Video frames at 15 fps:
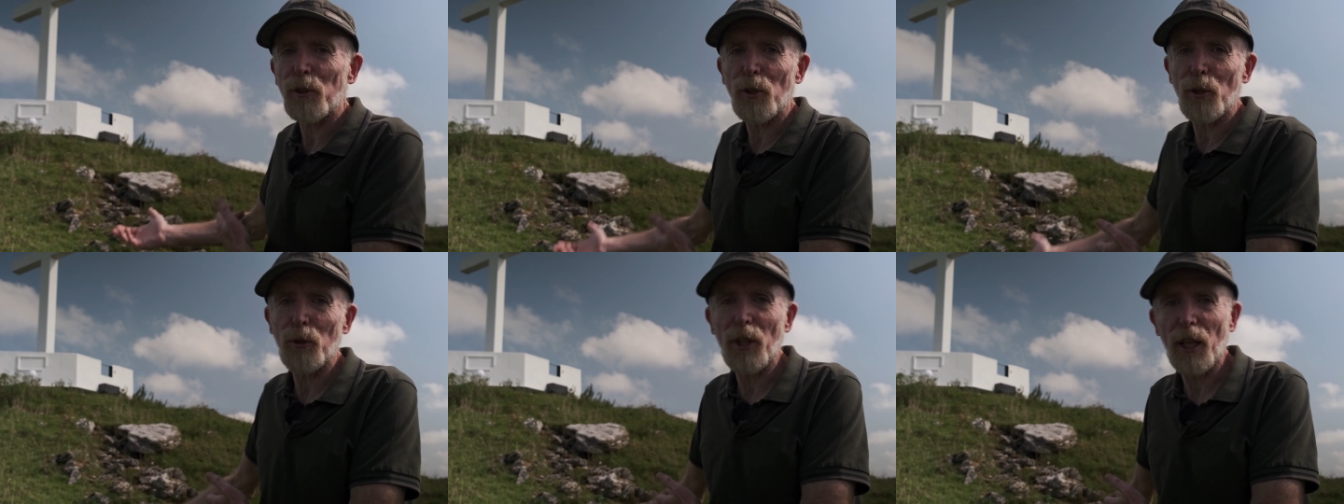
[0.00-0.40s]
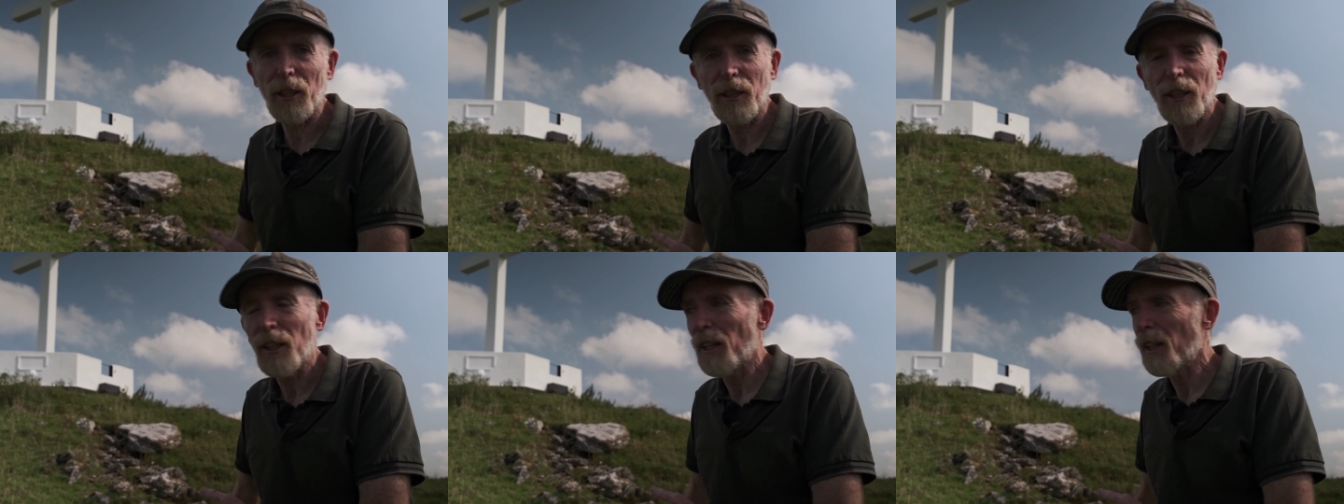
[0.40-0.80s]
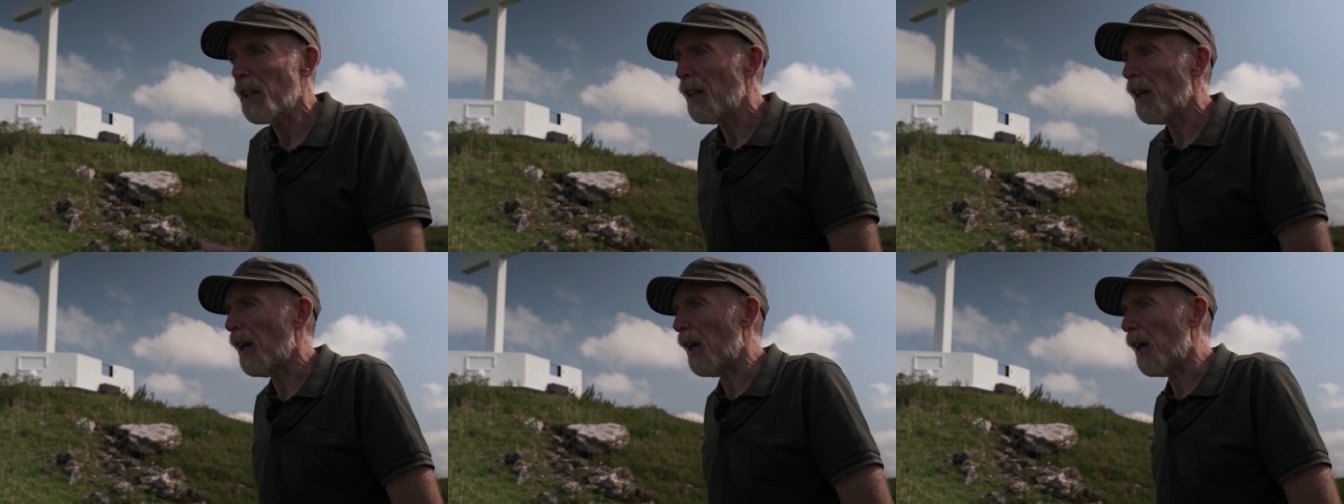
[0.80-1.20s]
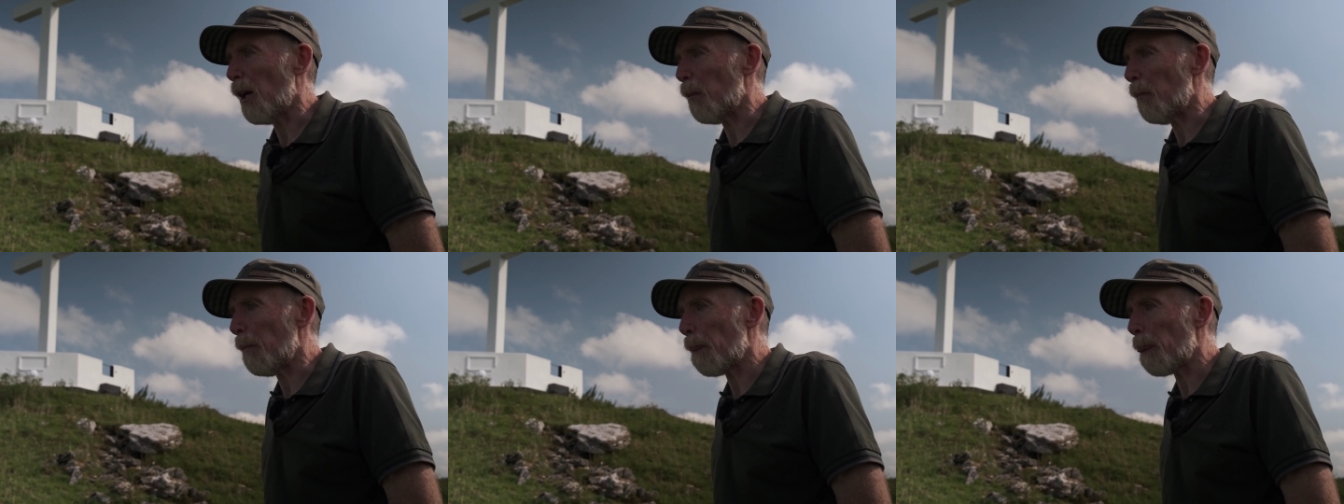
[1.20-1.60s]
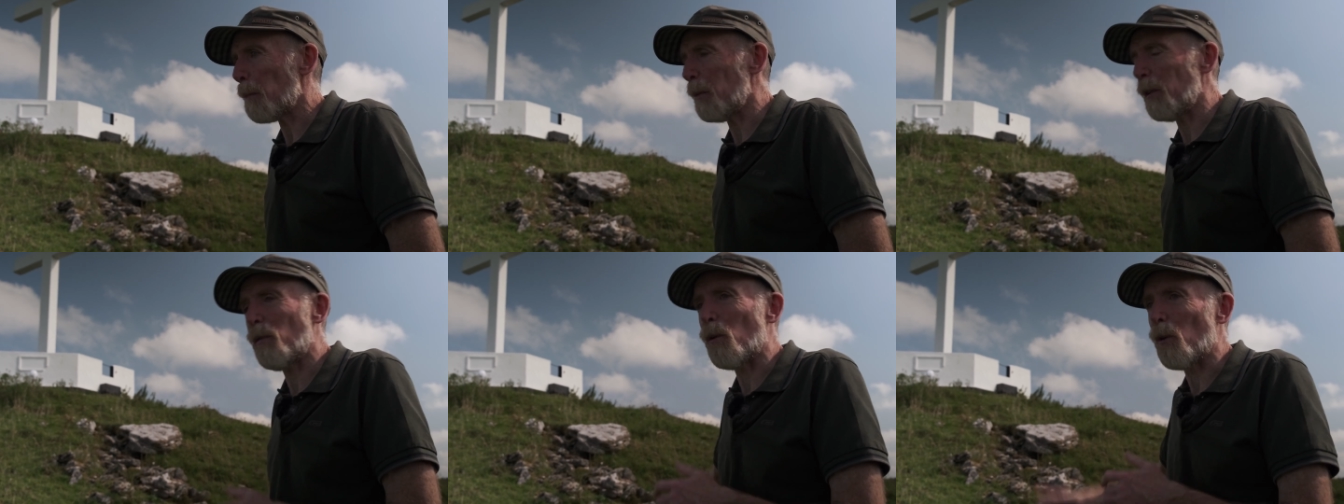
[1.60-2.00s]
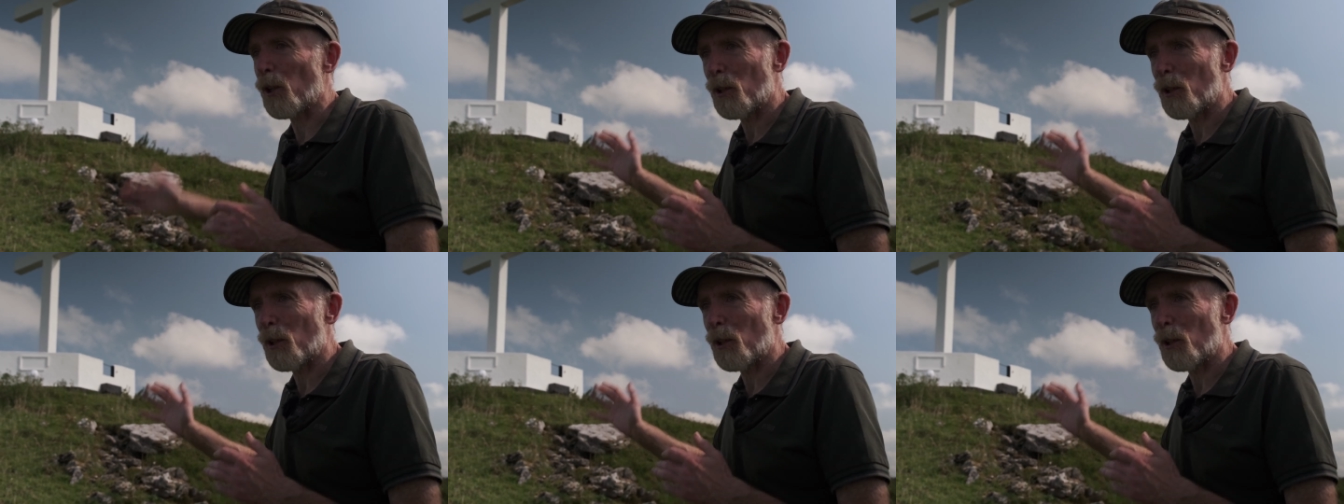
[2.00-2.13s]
do that before the